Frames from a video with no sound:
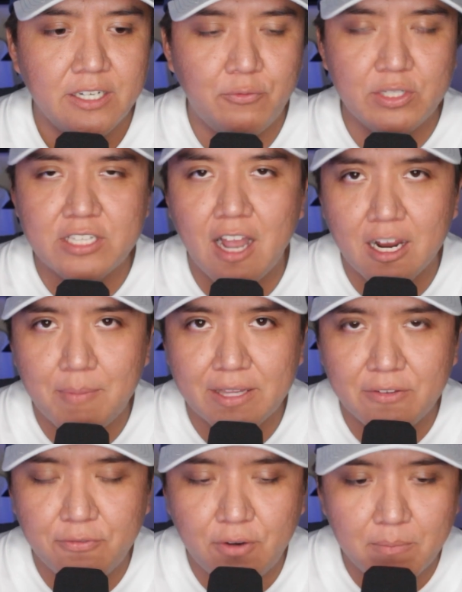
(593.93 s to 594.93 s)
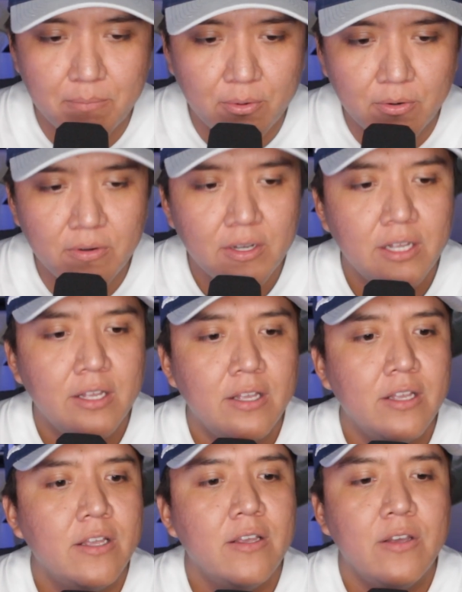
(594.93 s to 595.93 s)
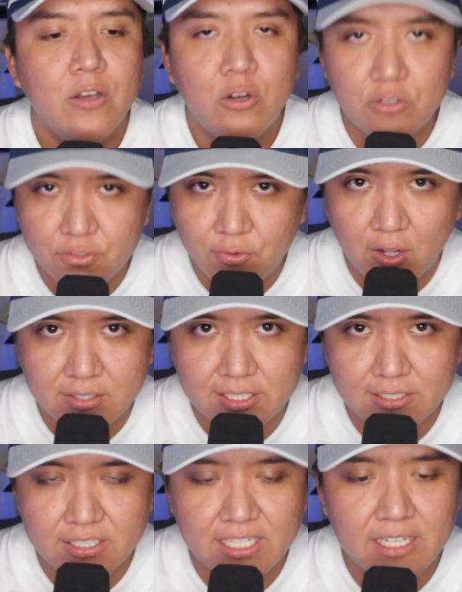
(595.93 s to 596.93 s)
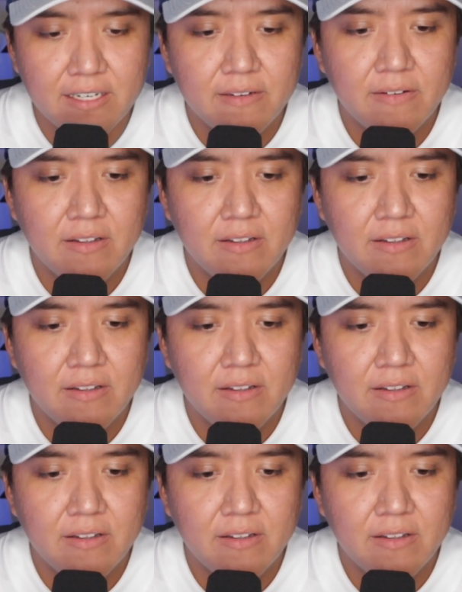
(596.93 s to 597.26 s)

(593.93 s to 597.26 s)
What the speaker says: If we talk about the fumble, whose fault is it?